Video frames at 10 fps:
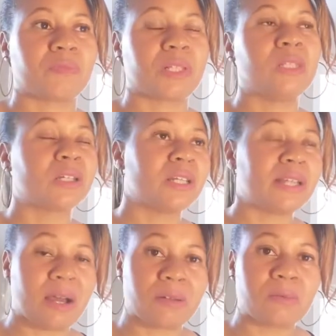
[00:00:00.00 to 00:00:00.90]
looking
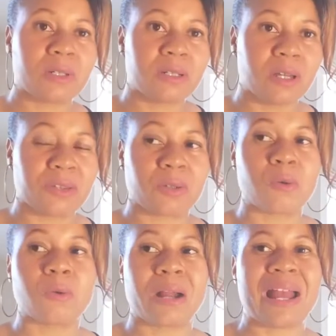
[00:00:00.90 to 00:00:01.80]
down on one another
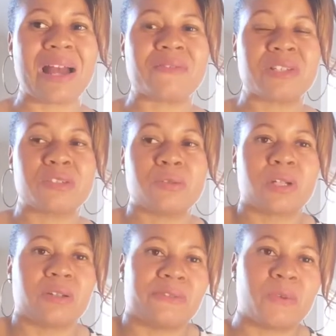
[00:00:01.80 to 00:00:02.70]
or having to
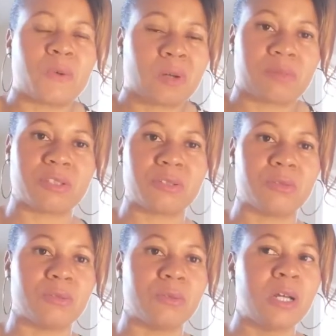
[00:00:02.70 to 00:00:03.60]
conform
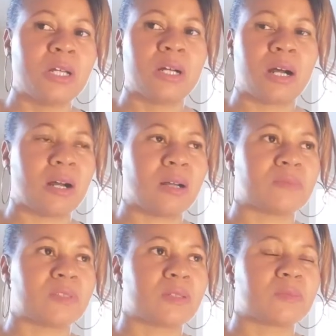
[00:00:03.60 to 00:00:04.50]
to
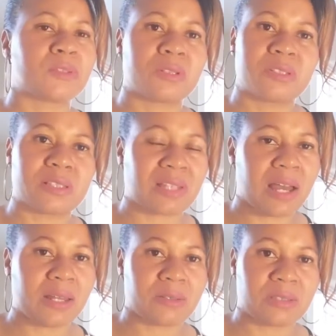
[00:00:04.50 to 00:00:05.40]
um, some sort of
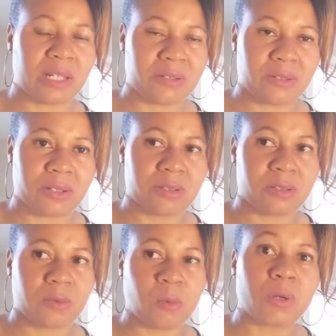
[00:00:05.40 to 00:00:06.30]
societal
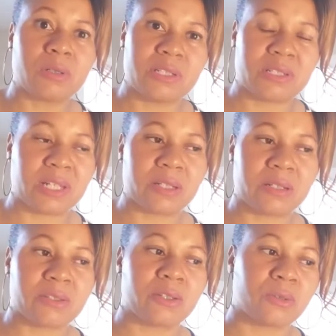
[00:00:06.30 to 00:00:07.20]
standards, worldly
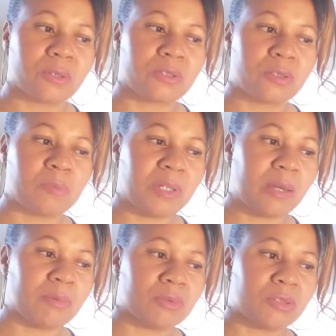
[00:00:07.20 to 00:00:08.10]
standards, in order to be
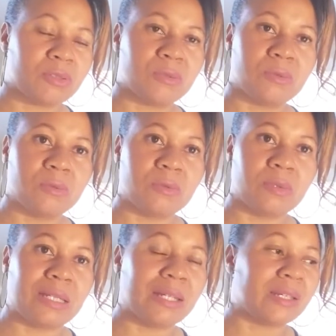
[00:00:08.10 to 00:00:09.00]
able to
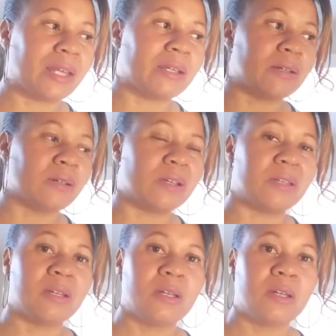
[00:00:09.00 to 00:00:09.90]
get a
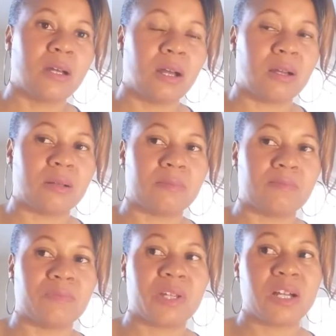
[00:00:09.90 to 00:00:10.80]
good
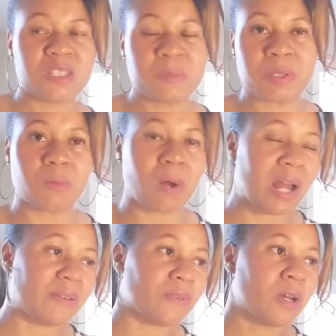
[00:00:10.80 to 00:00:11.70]
um, husband or
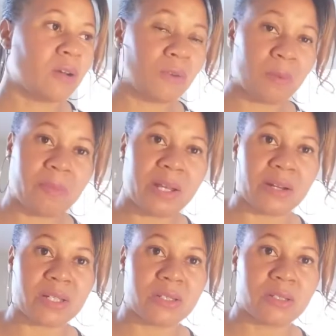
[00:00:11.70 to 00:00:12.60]
wife for
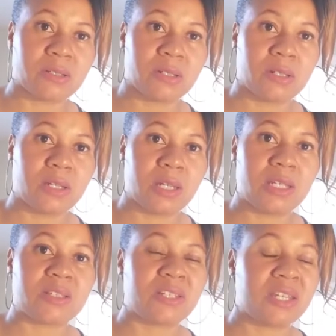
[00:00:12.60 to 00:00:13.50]
marriage.
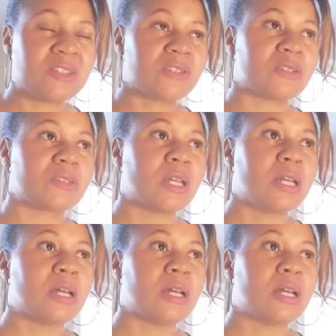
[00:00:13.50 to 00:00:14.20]
It teaches,